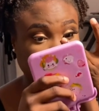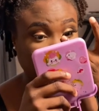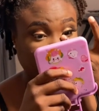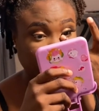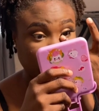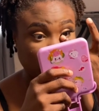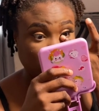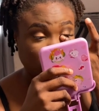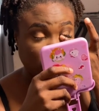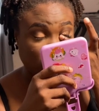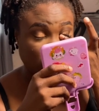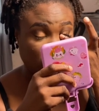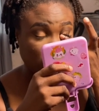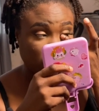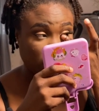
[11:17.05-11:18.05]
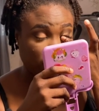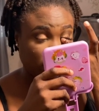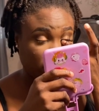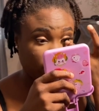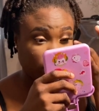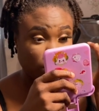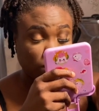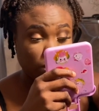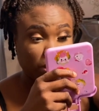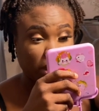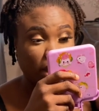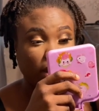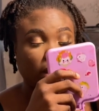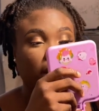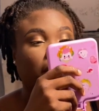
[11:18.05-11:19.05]
I mean, Facebook groups
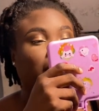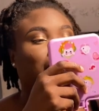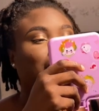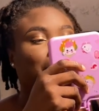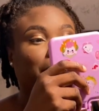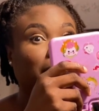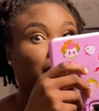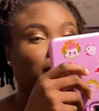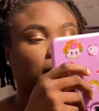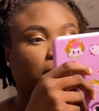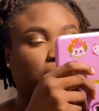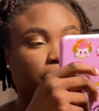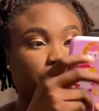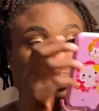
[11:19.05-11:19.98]
are amazing.